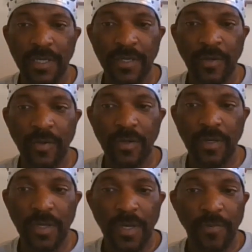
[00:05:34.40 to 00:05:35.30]
You know,
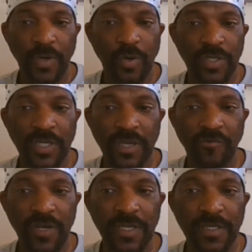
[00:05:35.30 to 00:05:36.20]
because
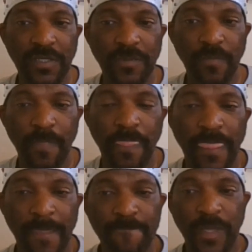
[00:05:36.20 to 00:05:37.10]
here it is
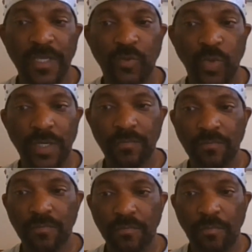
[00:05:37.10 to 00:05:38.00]
what?
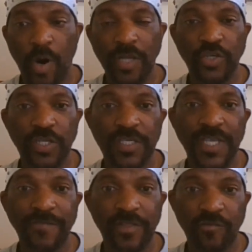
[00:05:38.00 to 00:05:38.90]
March the
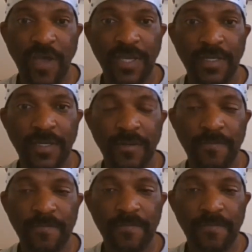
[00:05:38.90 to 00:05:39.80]
7th, right?
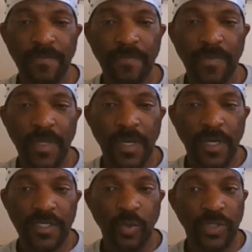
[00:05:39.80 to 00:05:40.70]

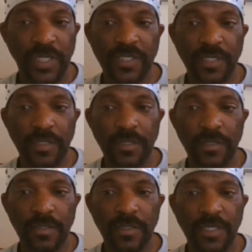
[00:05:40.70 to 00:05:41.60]
So this,
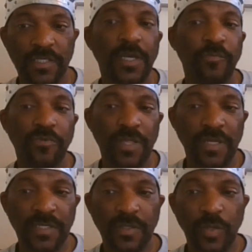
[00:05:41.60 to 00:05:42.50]
to some
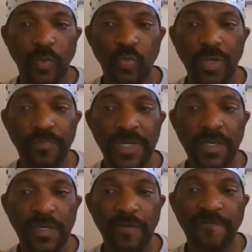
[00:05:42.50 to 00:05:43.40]
brothers, would
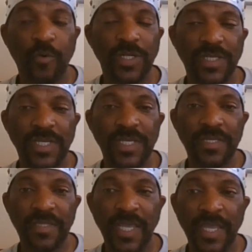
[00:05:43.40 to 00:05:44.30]
be the
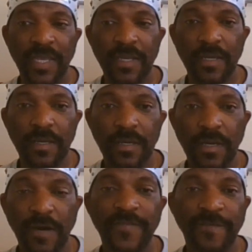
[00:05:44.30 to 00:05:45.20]
14th day
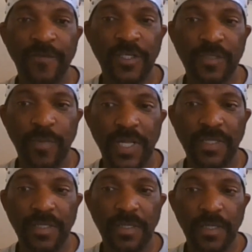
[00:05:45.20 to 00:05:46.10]
of the first
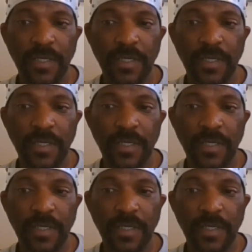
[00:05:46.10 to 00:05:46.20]
month.